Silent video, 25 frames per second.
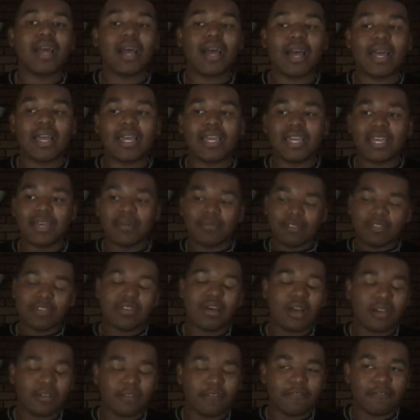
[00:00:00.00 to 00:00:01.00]
he was
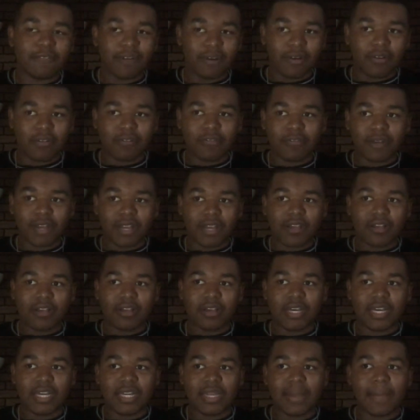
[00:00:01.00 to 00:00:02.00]
on the phone for like a
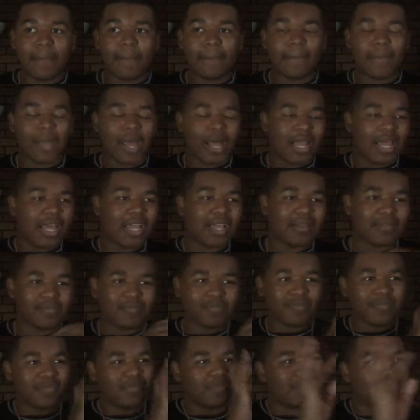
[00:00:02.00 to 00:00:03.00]
good, like,
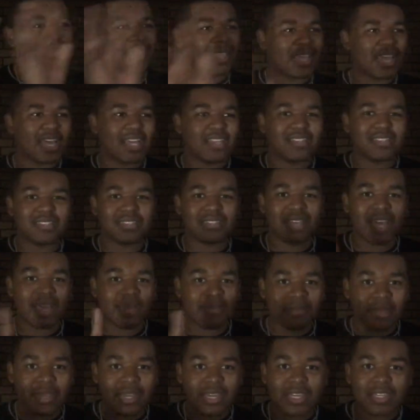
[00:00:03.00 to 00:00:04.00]
I guess
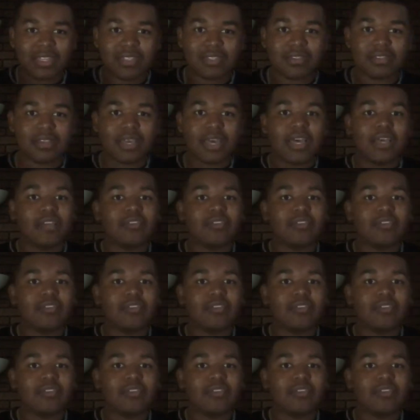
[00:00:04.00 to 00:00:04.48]
10 minutes.